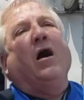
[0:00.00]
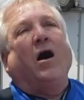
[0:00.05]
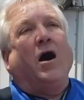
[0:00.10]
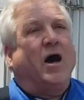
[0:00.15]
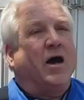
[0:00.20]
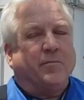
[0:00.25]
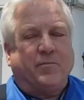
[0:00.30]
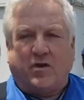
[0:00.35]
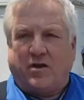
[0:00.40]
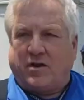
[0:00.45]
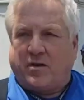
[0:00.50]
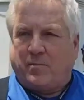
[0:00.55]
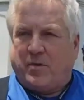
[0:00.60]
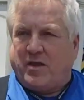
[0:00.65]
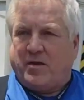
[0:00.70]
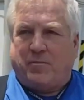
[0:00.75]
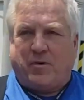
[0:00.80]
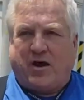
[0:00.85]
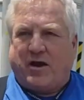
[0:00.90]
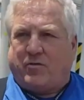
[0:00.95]
I'm going to
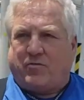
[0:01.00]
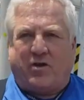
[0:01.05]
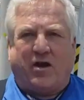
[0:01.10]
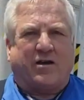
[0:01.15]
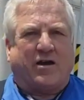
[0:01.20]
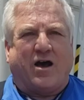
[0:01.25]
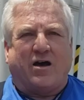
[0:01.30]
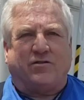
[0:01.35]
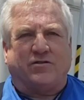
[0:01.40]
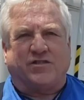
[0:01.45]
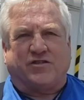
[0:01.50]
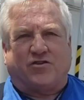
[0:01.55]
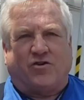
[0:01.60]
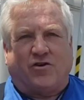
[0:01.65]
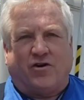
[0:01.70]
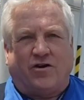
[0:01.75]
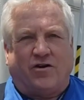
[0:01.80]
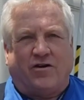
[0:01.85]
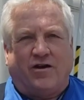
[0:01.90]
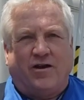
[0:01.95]
be by Red Owl
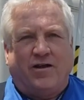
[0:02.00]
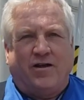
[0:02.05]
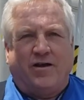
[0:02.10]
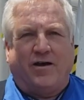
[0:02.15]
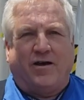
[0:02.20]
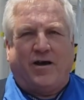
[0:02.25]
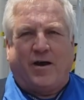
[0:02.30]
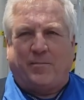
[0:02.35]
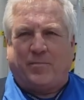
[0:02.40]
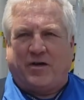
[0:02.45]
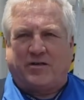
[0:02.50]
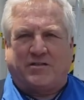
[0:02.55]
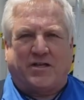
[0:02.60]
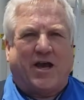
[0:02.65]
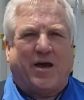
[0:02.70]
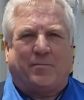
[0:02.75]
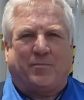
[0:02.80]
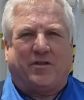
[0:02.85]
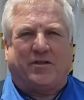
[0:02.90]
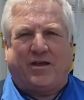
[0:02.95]
Store up on
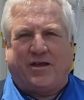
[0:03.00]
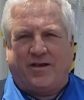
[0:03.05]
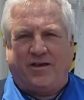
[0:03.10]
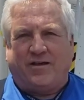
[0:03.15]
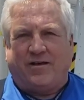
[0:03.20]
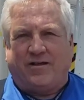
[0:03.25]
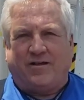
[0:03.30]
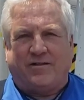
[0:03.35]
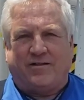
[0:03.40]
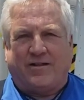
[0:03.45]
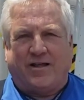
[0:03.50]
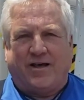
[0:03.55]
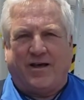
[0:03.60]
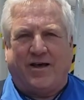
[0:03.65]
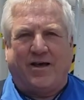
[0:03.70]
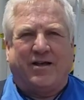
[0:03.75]
top of the hill